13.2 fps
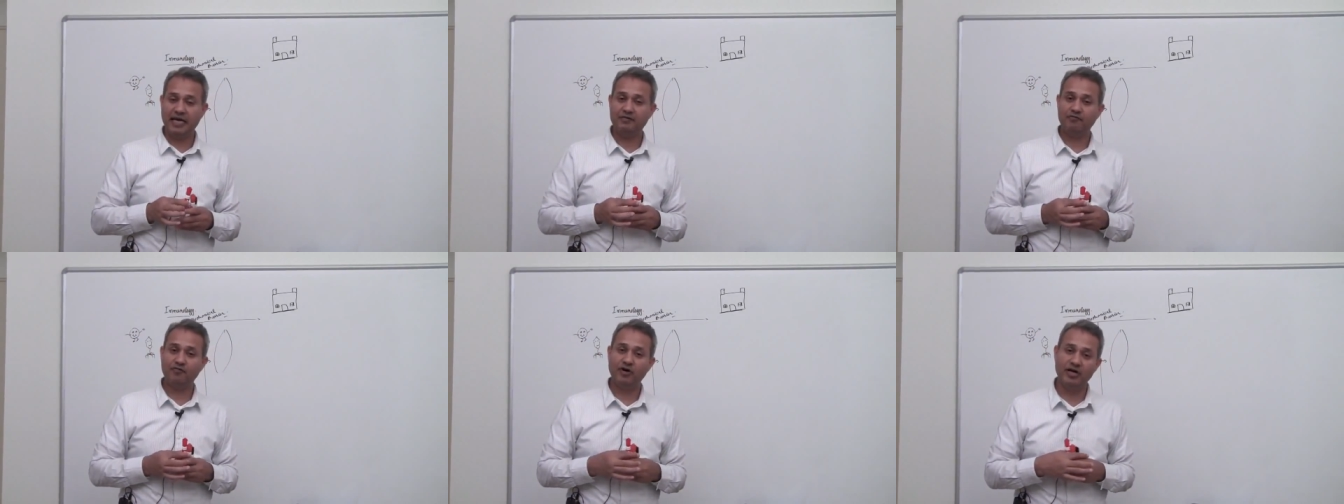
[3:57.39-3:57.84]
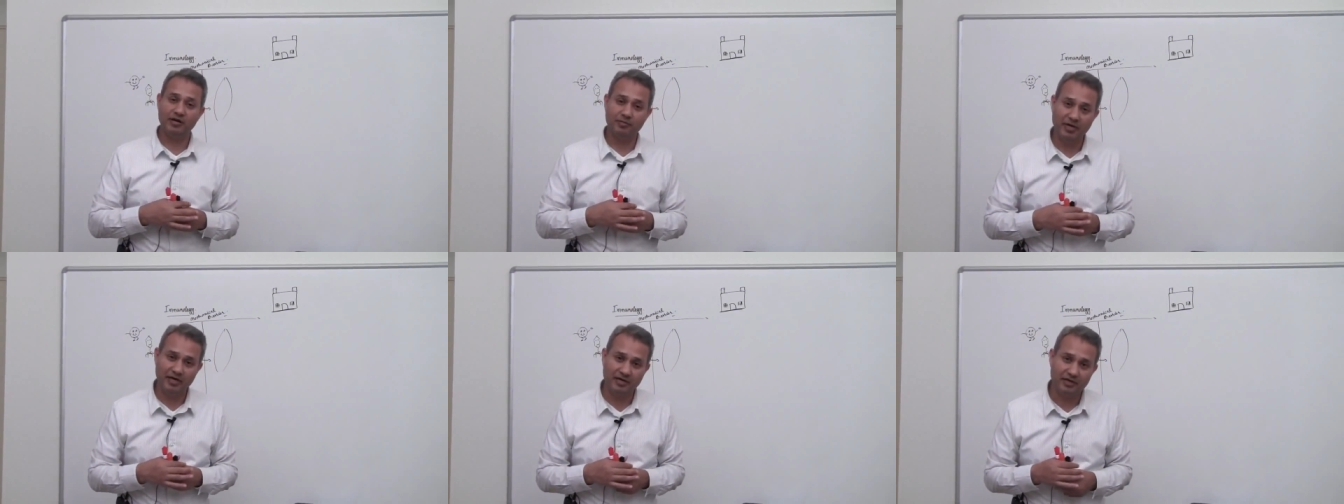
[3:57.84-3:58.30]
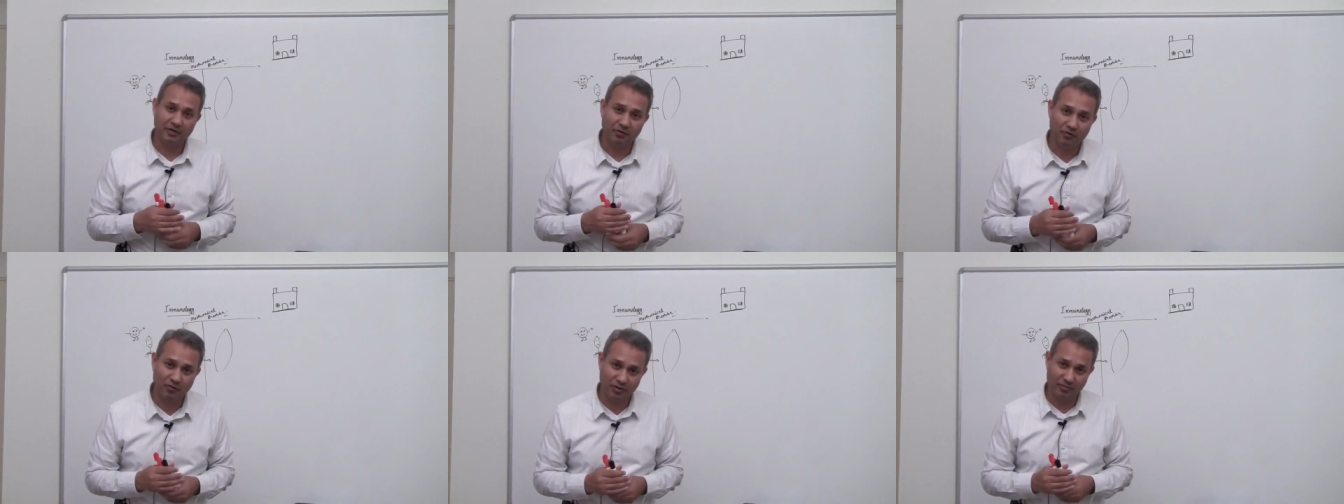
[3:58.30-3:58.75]
environment
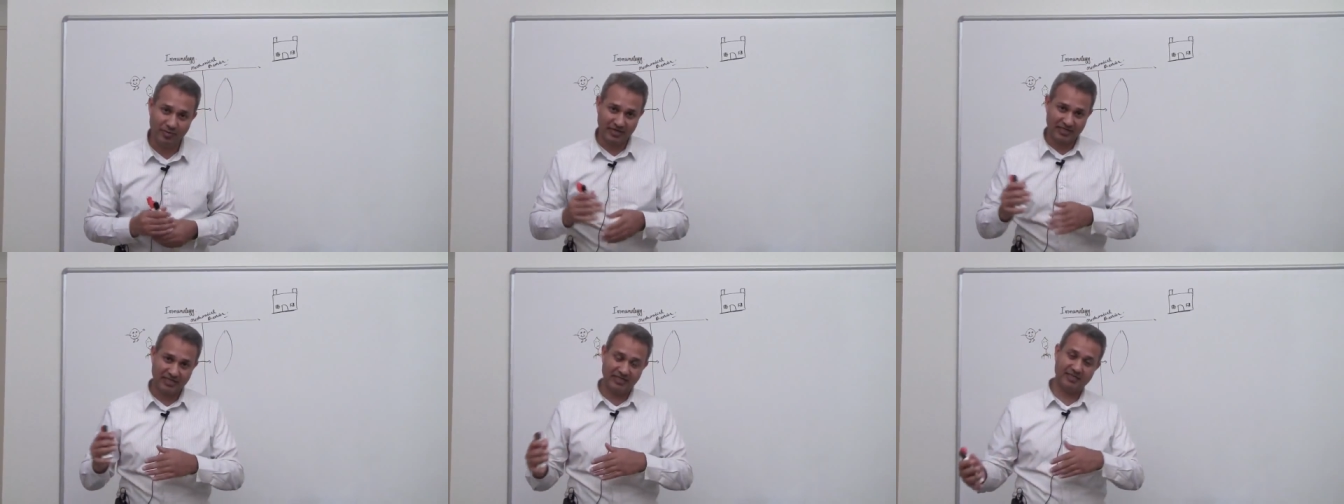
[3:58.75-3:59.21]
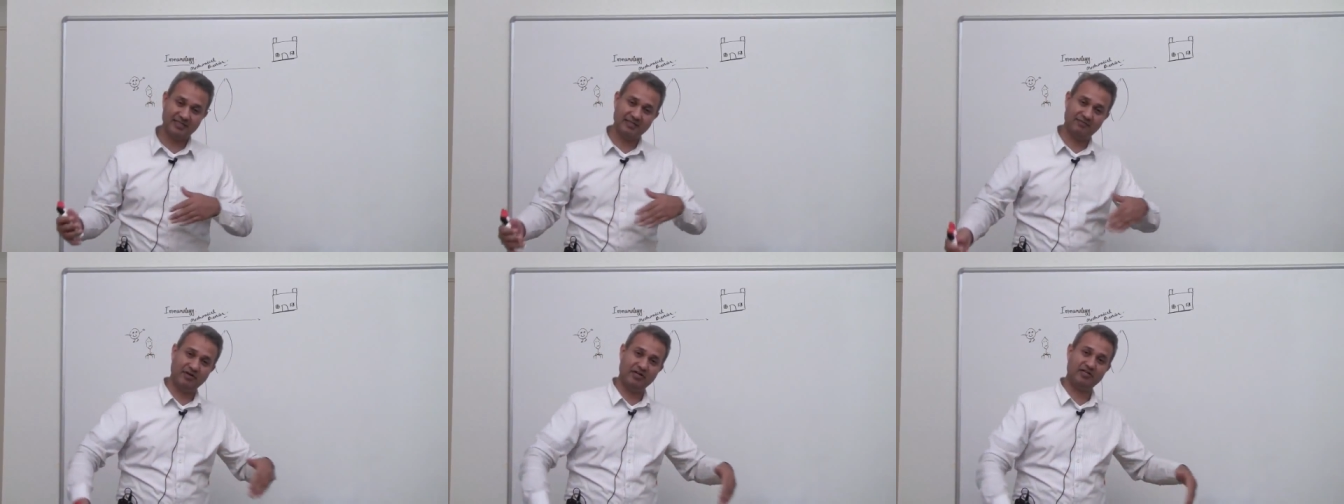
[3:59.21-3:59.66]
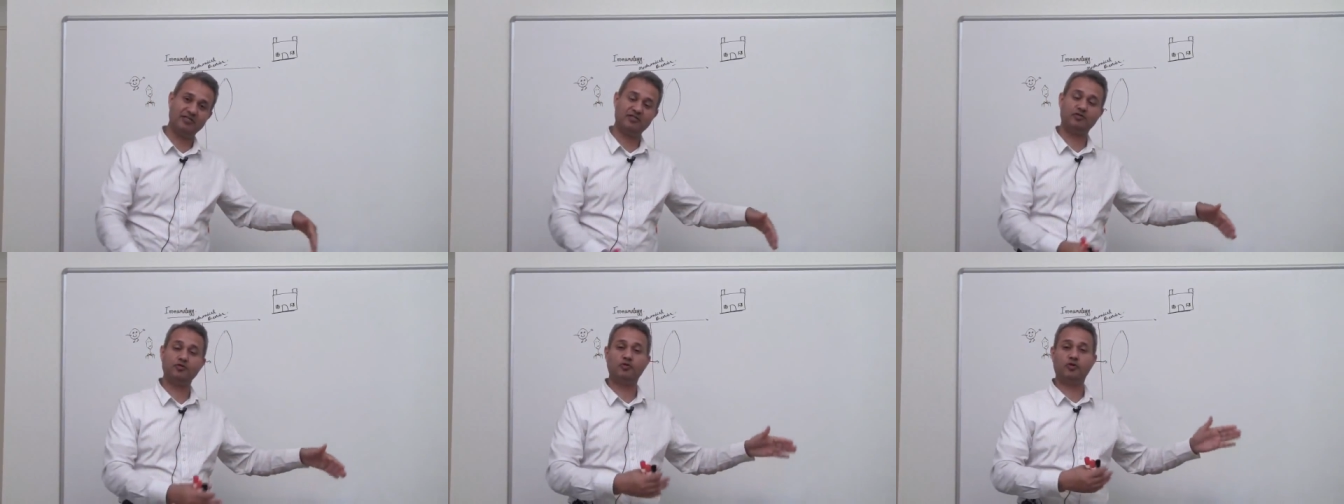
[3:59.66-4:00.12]
for the bacteria and viruses